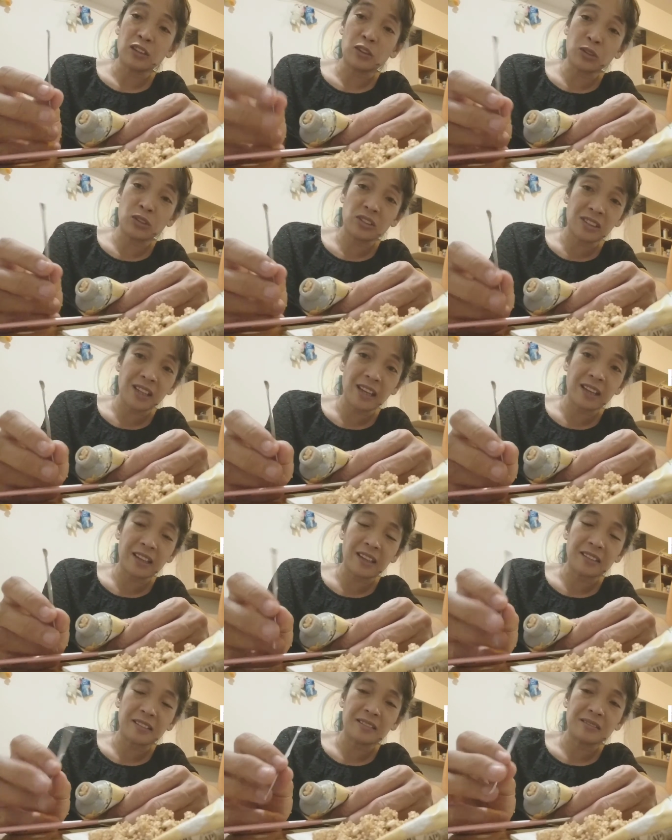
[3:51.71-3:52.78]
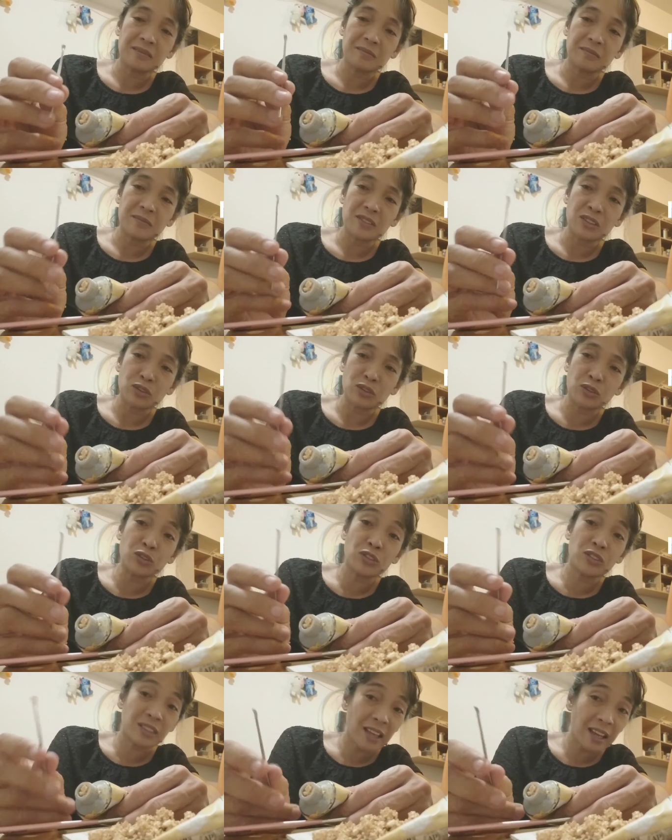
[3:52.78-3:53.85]
kutsara.
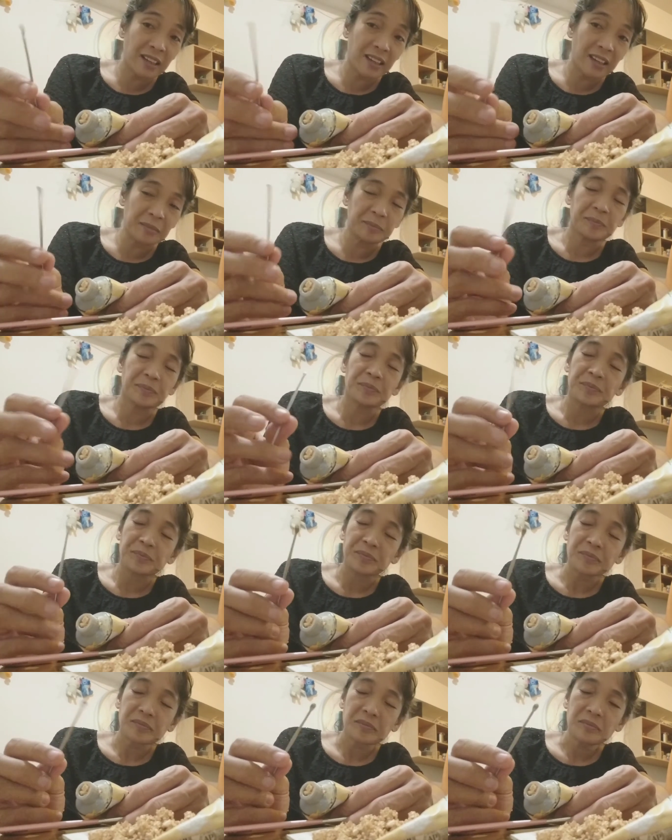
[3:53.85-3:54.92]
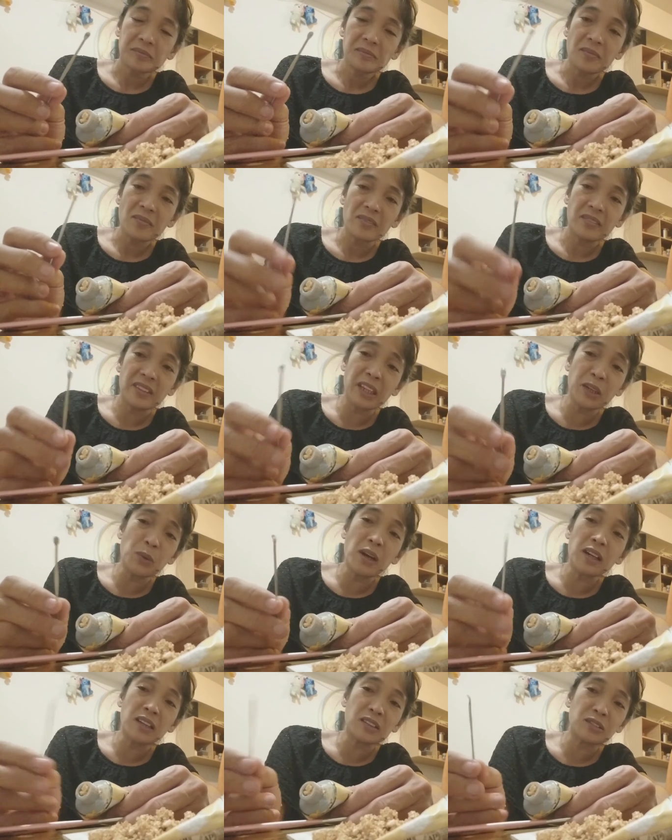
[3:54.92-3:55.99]
Kutsara.
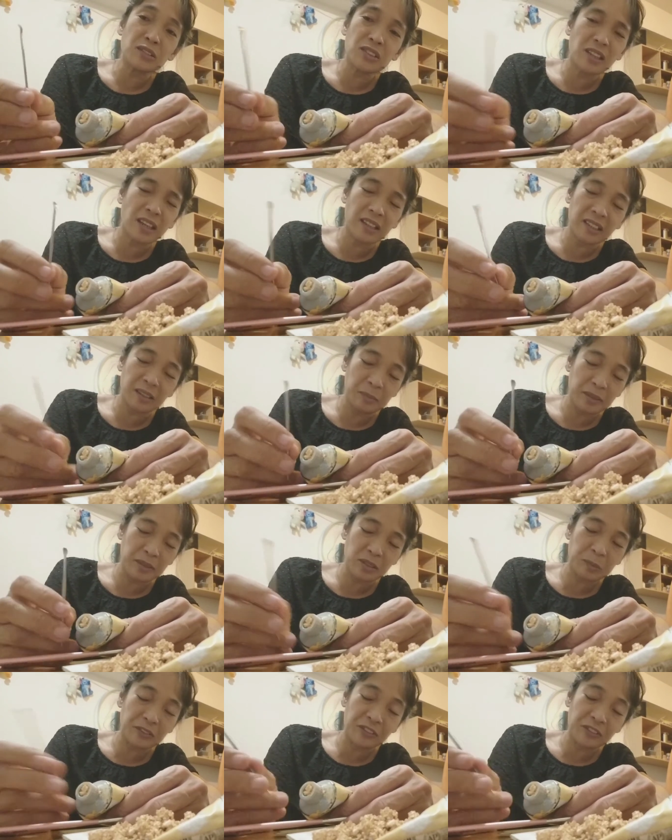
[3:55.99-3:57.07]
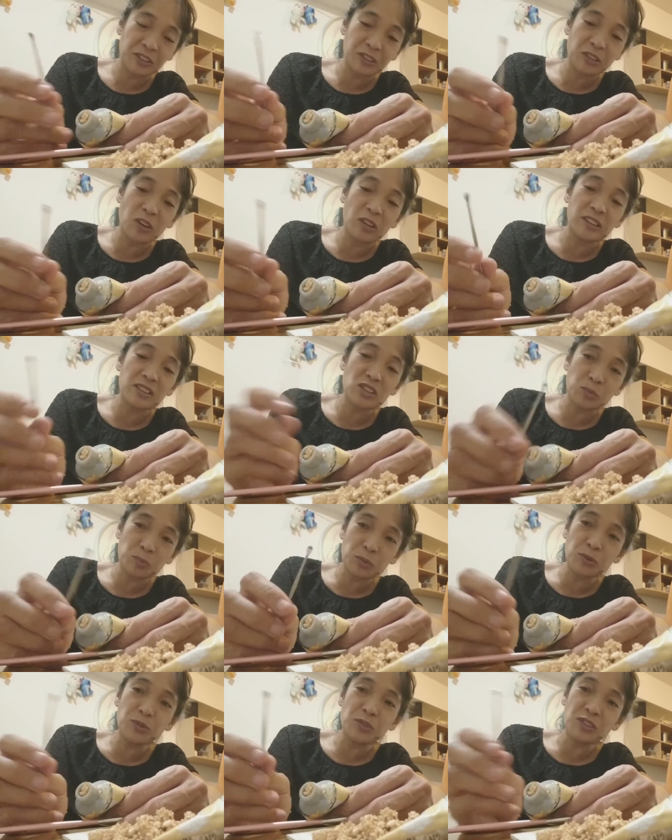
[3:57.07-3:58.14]
Niwang na kutsara. But she prefers to call it
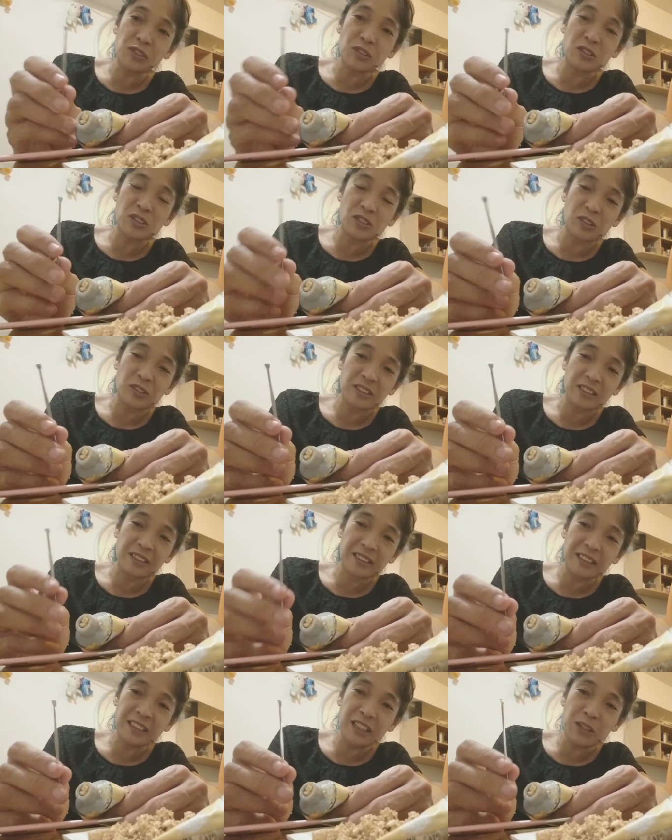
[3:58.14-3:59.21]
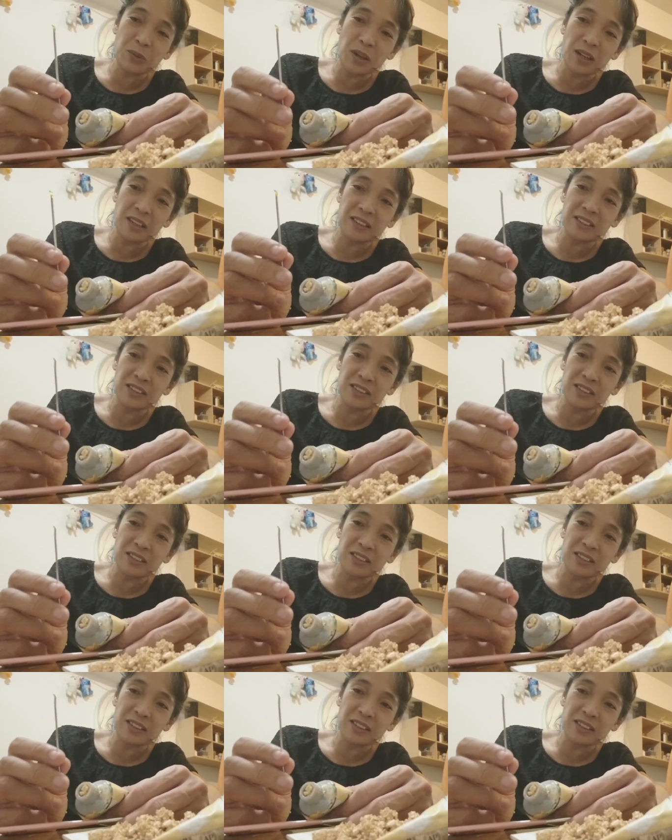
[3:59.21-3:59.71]
spoon, so she calls it niwang na